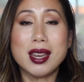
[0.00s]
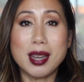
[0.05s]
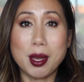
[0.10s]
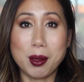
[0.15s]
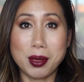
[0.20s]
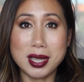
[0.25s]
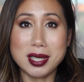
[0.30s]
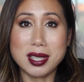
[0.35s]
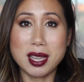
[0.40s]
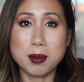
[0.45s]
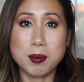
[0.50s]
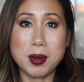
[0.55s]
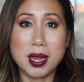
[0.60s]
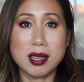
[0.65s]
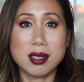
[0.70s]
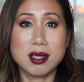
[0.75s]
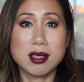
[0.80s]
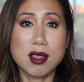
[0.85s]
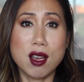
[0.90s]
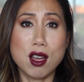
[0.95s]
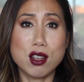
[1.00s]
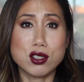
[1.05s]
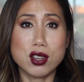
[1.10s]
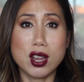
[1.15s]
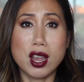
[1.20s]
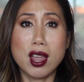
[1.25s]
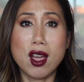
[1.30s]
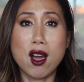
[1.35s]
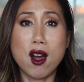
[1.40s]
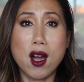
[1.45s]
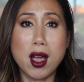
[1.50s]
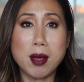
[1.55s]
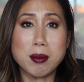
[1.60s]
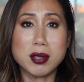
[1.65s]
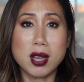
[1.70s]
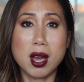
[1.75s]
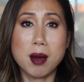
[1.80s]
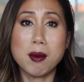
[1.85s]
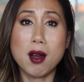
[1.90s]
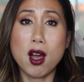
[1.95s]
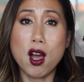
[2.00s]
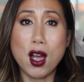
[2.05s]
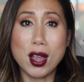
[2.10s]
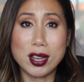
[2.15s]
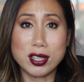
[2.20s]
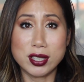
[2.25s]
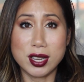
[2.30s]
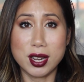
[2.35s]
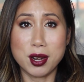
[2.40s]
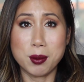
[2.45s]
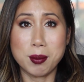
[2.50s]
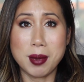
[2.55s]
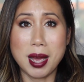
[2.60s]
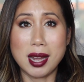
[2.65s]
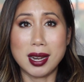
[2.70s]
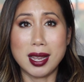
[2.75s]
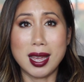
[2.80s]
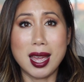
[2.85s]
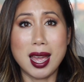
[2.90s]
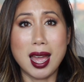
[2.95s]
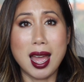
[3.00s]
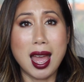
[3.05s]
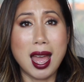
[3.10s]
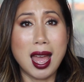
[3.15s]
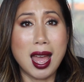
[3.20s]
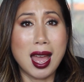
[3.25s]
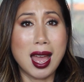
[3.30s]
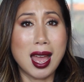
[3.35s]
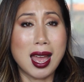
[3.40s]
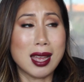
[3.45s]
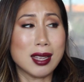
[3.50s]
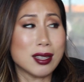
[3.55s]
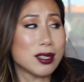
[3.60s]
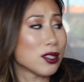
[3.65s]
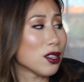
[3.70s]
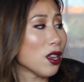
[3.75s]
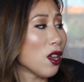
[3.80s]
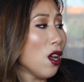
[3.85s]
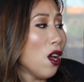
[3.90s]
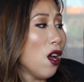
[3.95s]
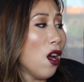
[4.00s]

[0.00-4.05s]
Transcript: Now this has been such a hyped up eyeshadow palette and